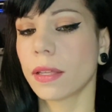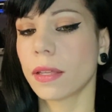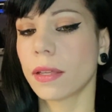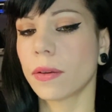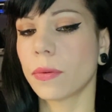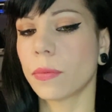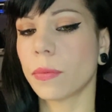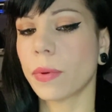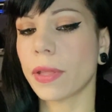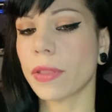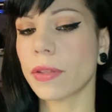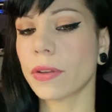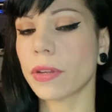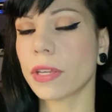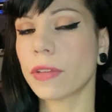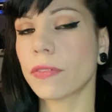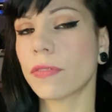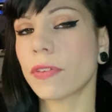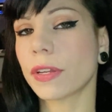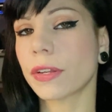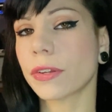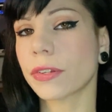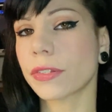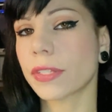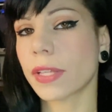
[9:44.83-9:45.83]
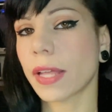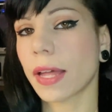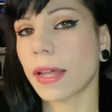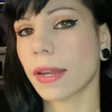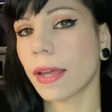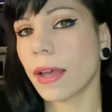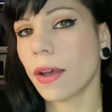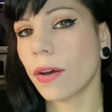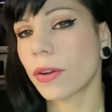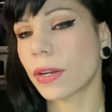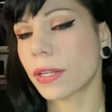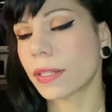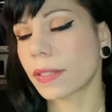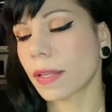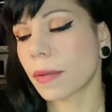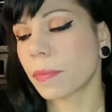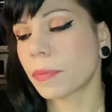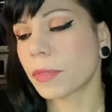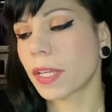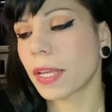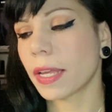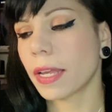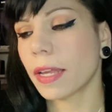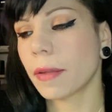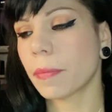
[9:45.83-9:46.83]
Whether he figures that out is up
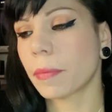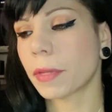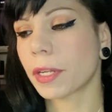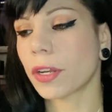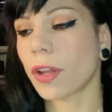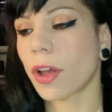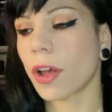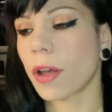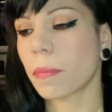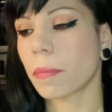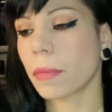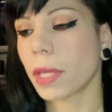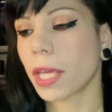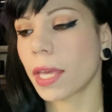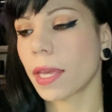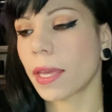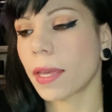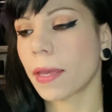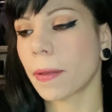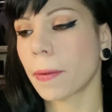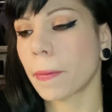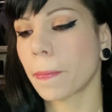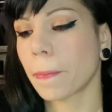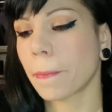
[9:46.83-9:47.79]
to him and not me.